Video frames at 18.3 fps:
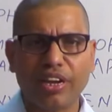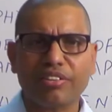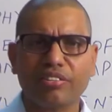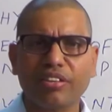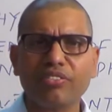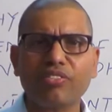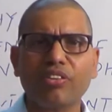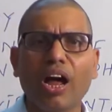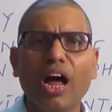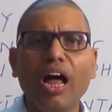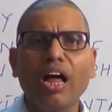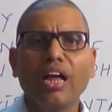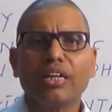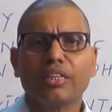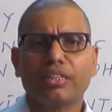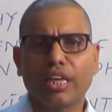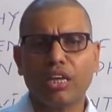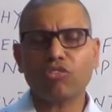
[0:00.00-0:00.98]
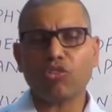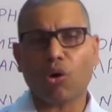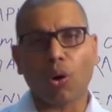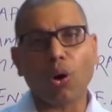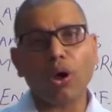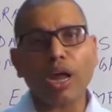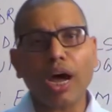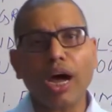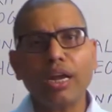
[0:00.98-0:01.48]
etc. These
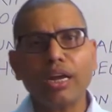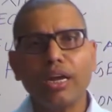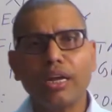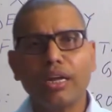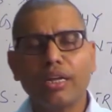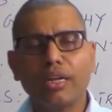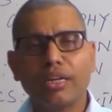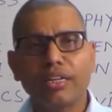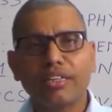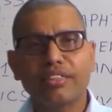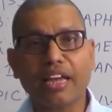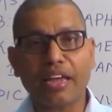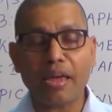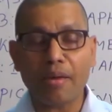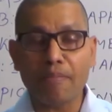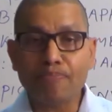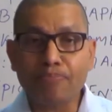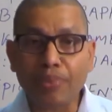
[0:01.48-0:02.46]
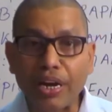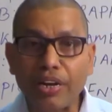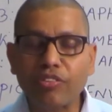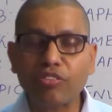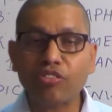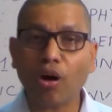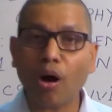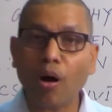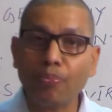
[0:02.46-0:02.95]
all are the
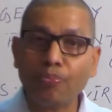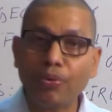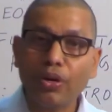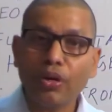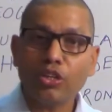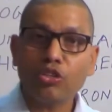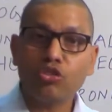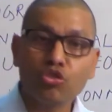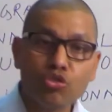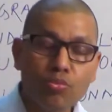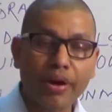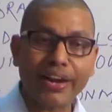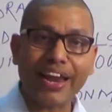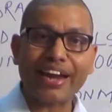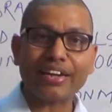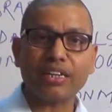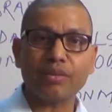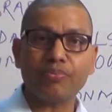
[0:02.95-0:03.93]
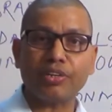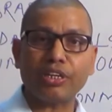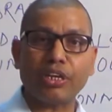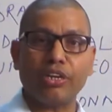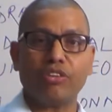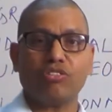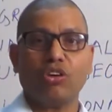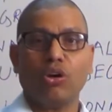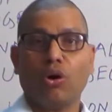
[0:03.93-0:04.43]
imprints of human
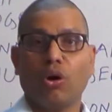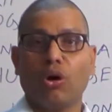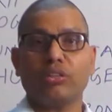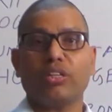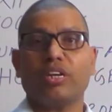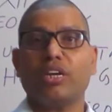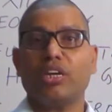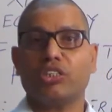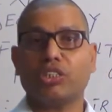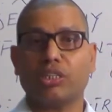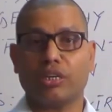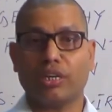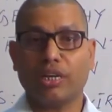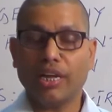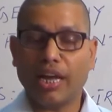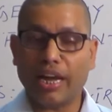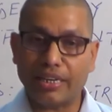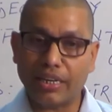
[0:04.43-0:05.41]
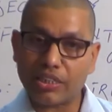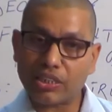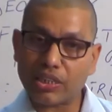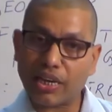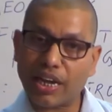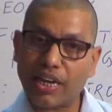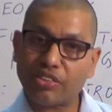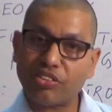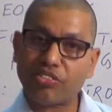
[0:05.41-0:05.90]
activities on the nature, and
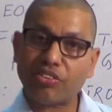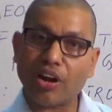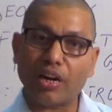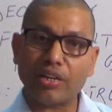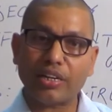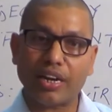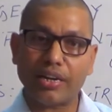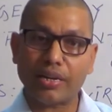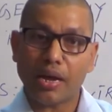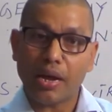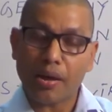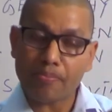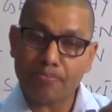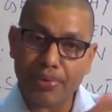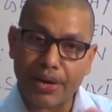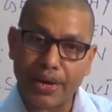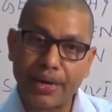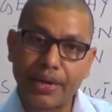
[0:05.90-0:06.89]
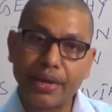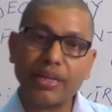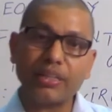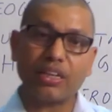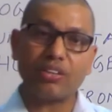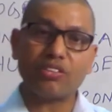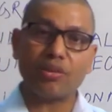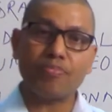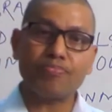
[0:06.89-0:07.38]
nature has started bearing
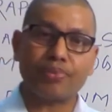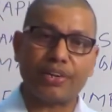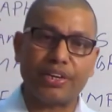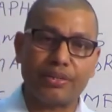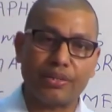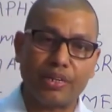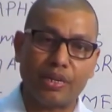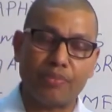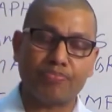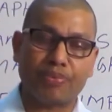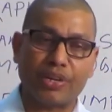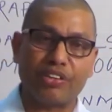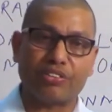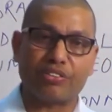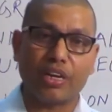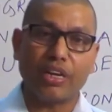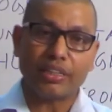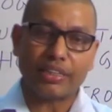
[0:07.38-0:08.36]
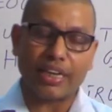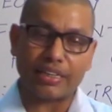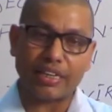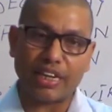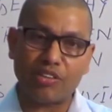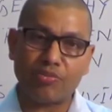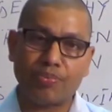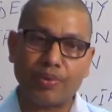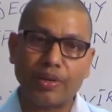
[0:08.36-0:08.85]
these imprints that
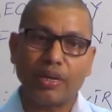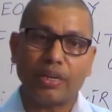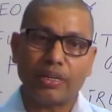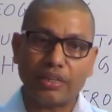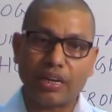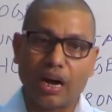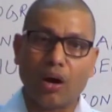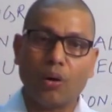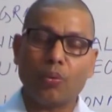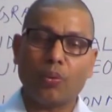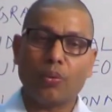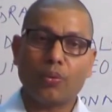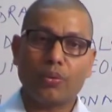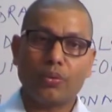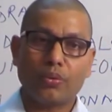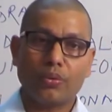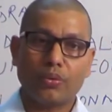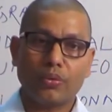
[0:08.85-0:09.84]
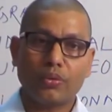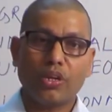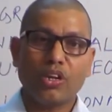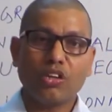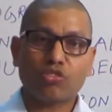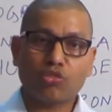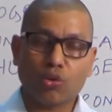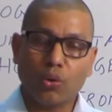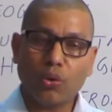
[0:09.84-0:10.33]
has been now.
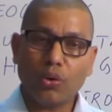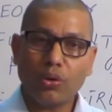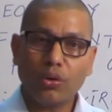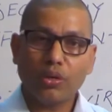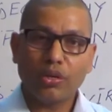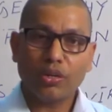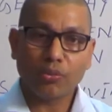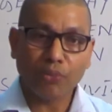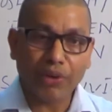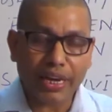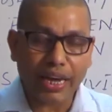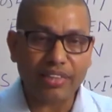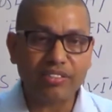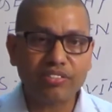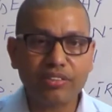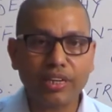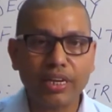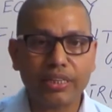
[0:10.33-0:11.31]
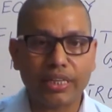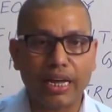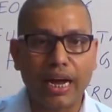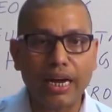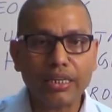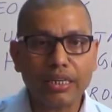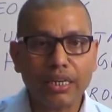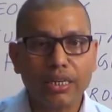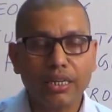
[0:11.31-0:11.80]
So we can say
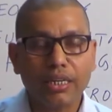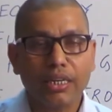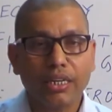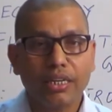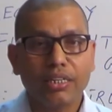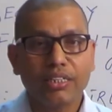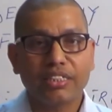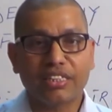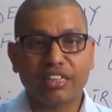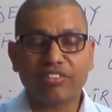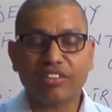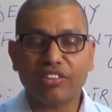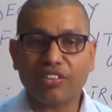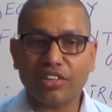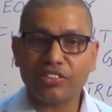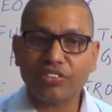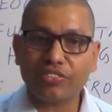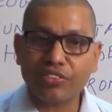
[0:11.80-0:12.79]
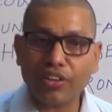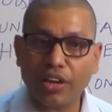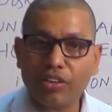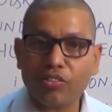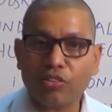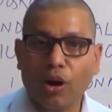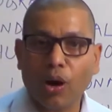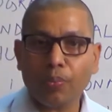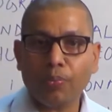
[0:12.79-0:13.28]
that this is the
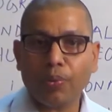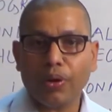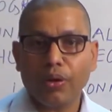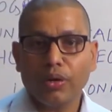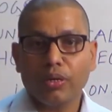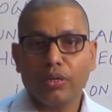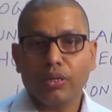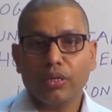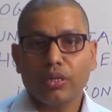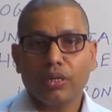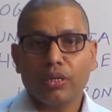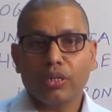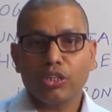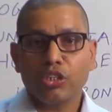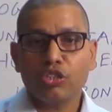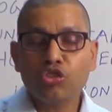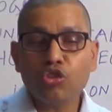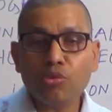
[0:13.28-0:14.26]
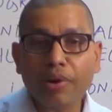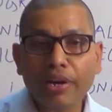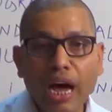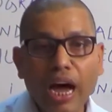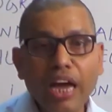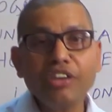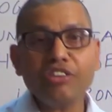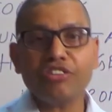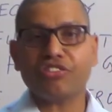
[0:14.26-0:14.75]
stage of
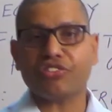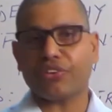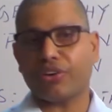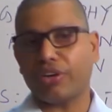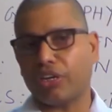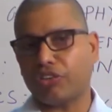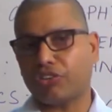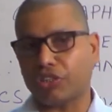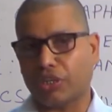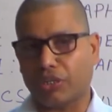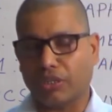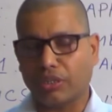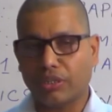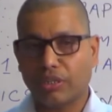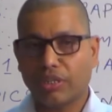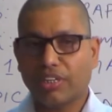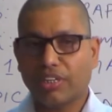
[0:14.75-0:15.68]
humanized nature.